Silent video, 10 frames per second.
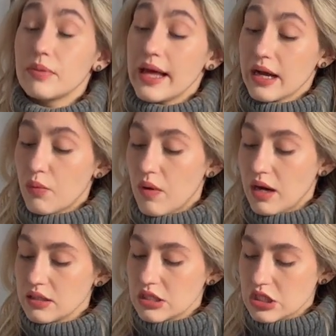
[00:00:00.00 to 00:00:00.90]
black
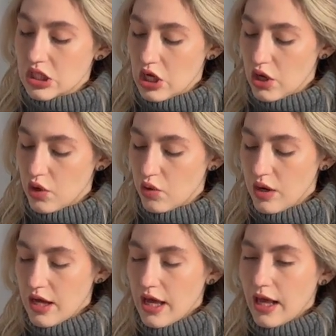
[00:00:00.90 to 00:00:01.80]
one, so
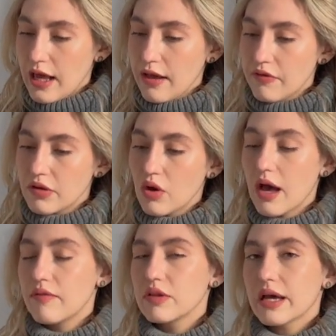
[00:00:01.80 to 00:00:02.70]
If you
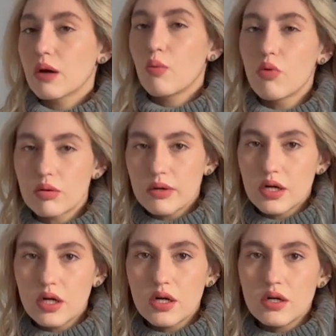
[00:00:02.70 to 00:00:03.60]
have like a
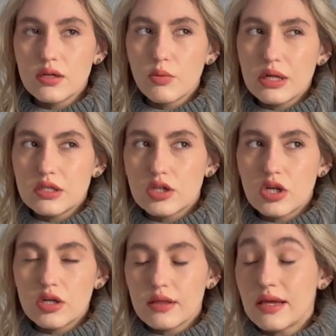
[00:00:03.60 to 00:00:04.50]
warmer
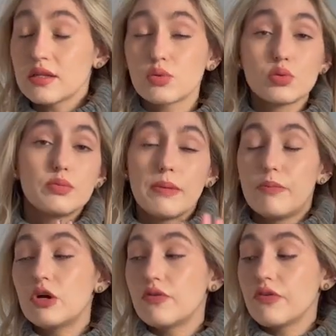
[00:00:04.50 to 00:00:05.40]
winter, then it would be
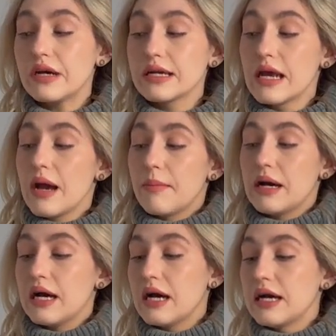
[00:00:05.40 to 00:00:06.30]
perfect,
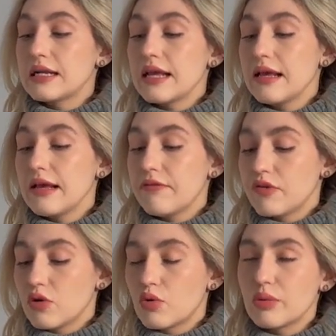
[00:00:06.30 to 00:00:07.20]
but if
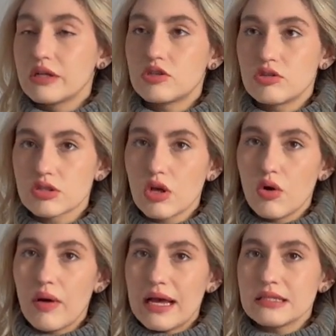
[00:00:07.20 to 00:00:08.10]
your winters
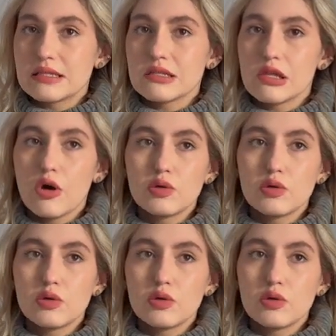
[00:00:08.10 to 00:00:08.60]
go as low